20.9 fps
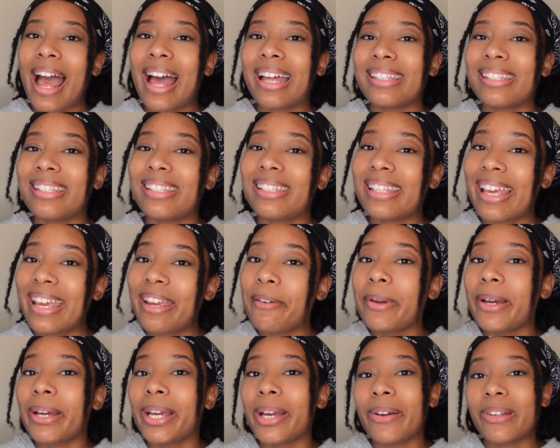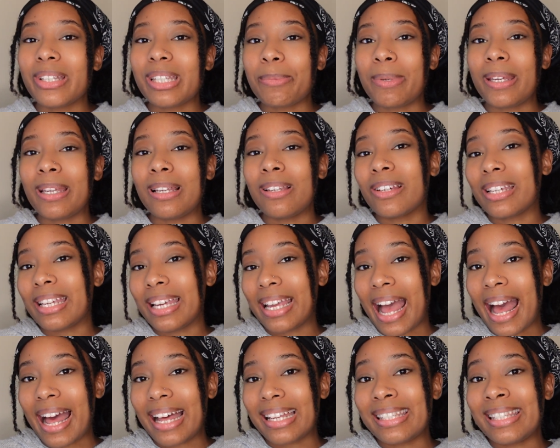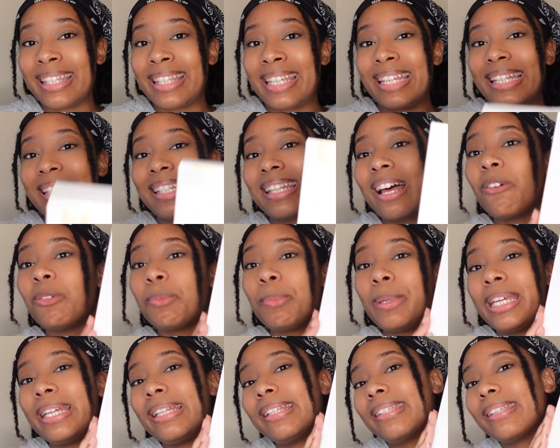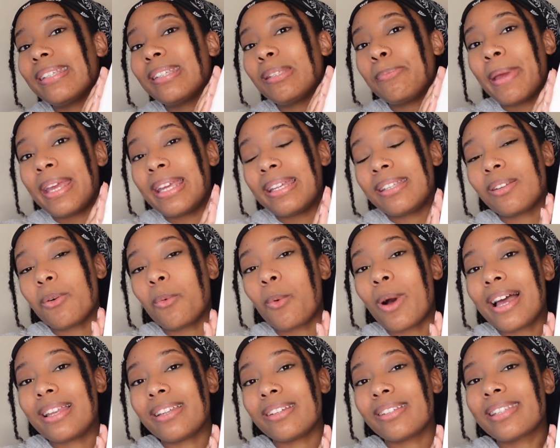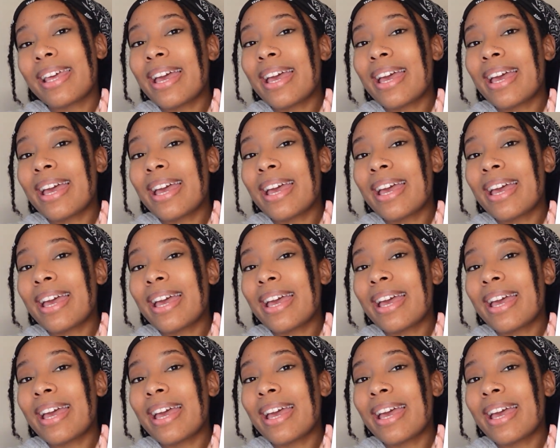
and today we're going to be looking at the Soundpeats Space wireless